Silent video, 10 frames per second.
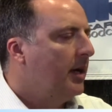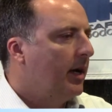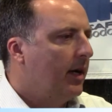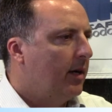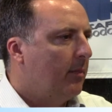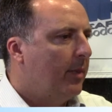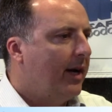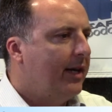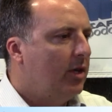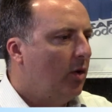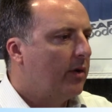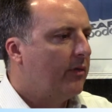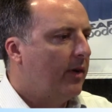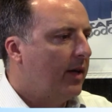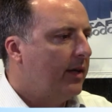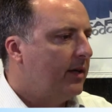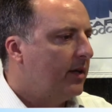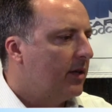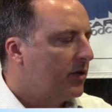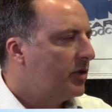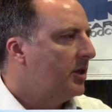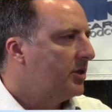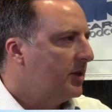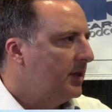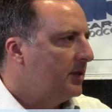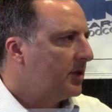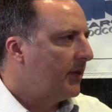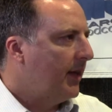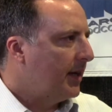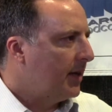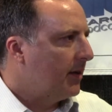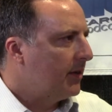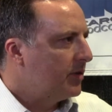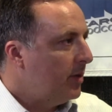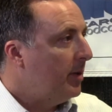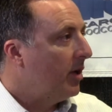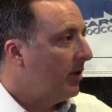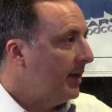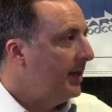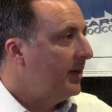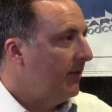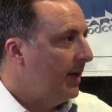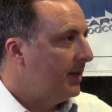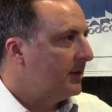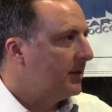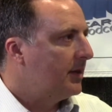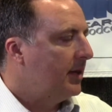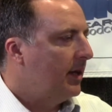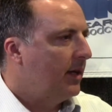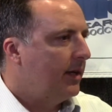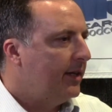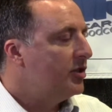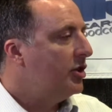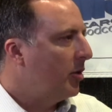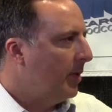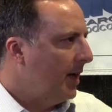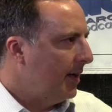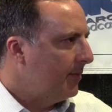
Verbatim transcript: um, by notifying citizens that a C P R needed event uh, is nearby.